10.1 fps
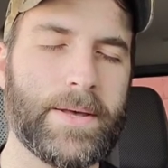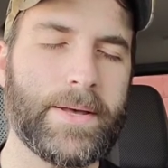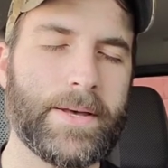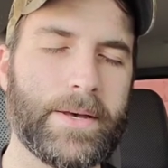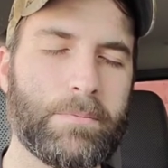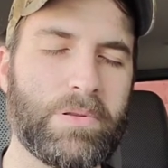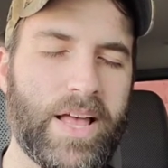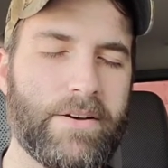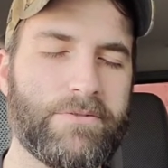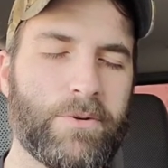uh,
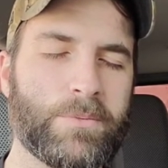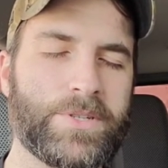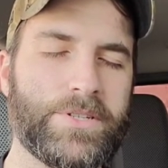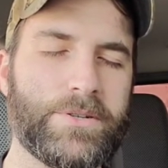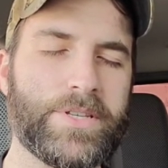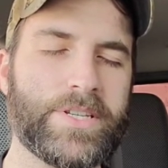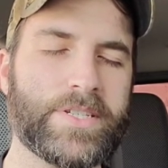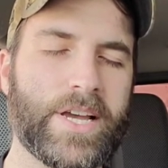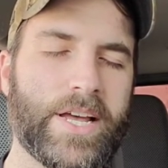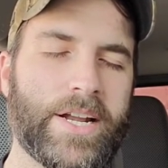platform to do this,
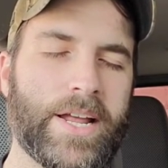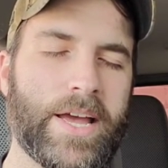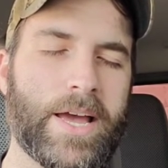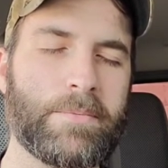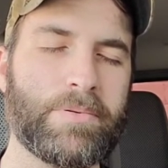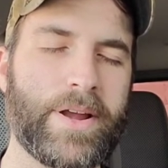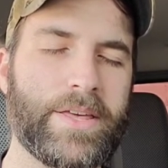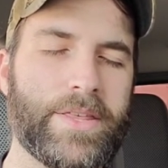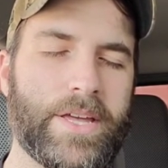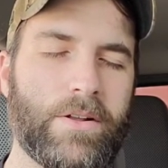God. And I, I pray
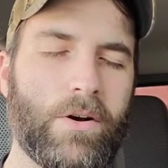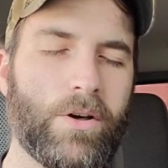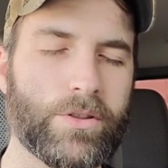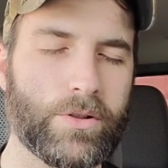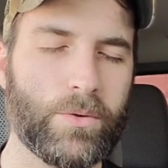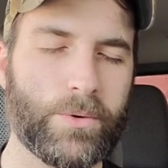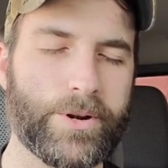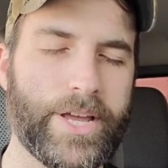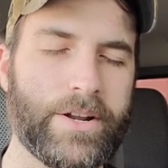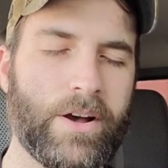that all the
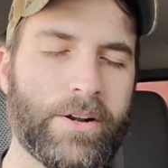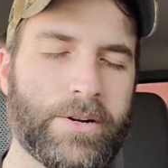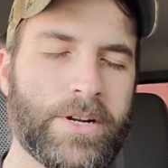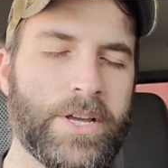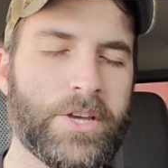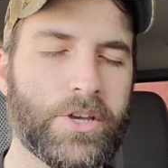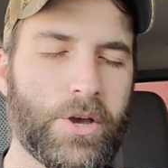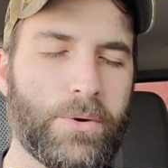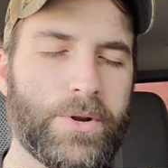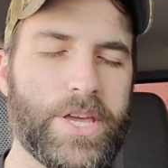glory and honor
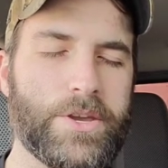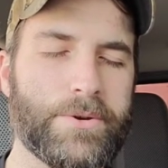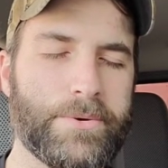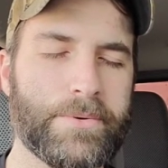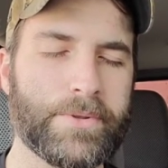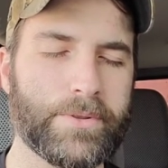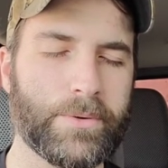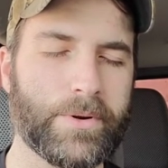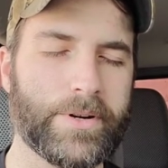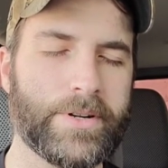go to you,
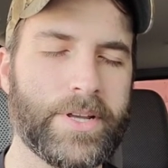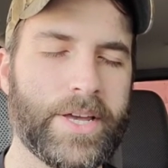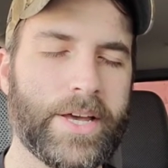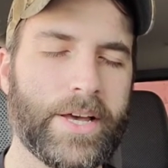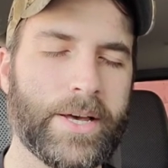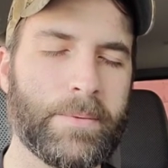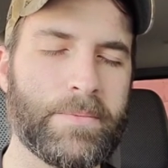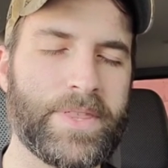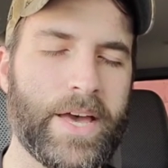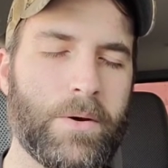Lord.
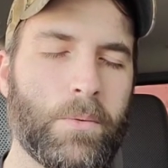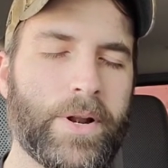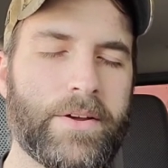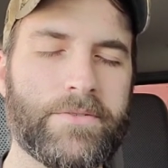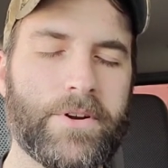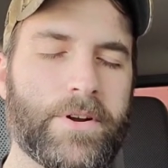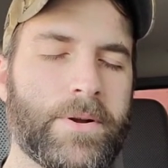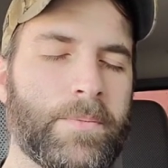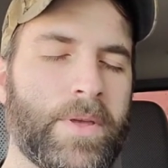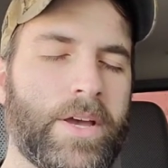Um, that
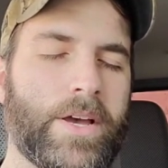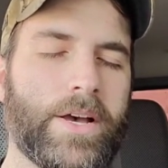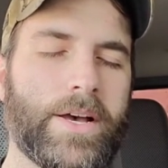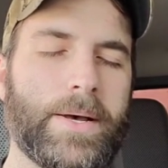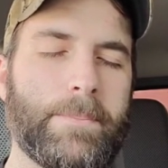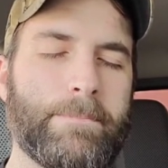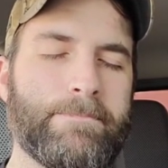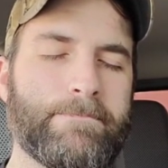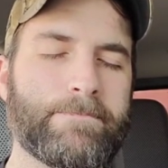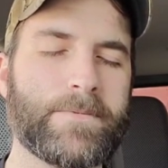whatever um,
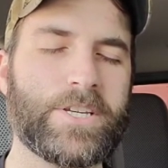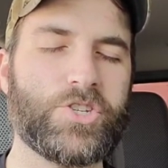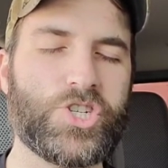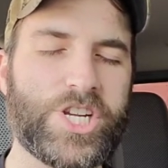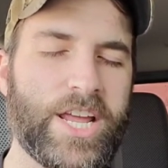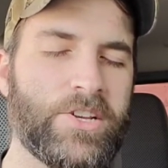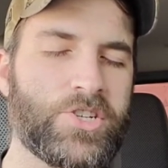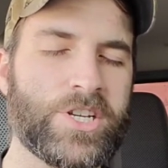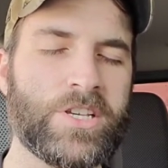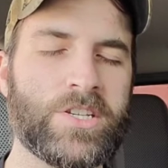
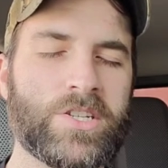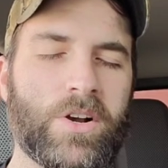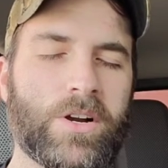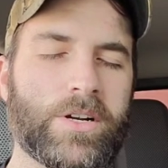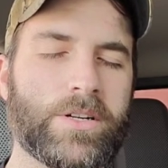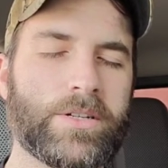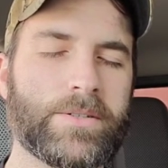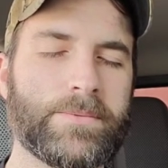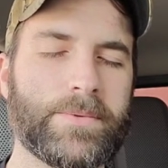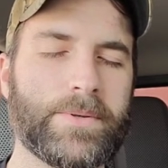changes
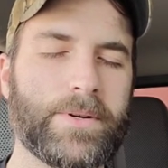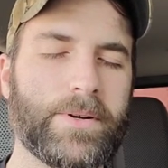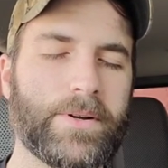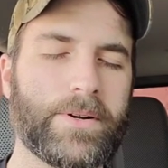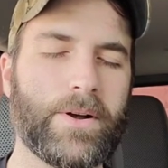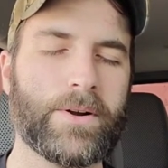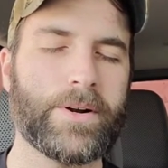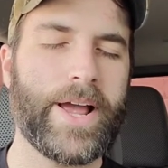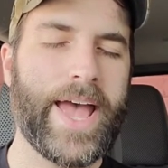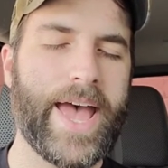are, are are
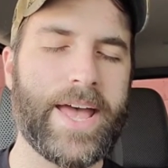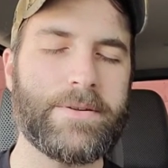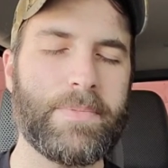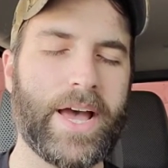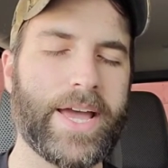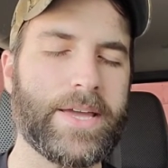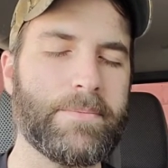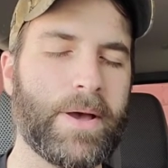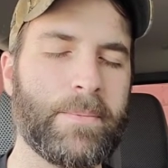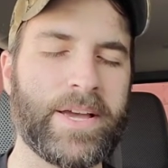had by
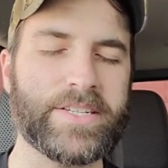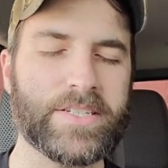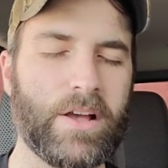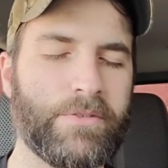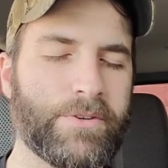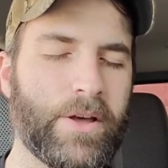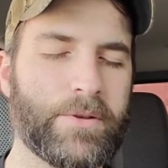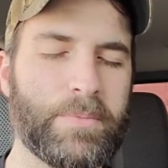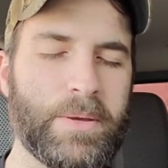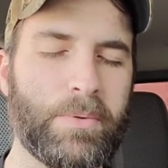by myself or other
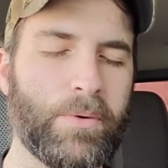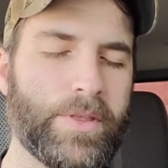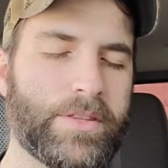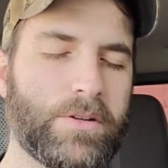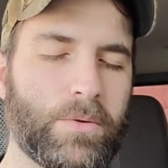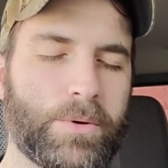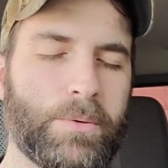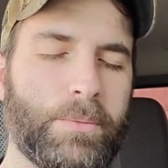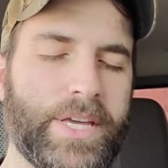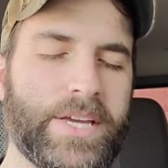people, that the glory
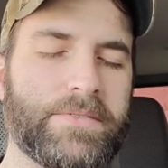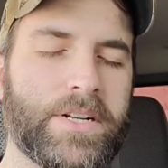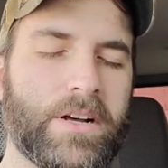will be given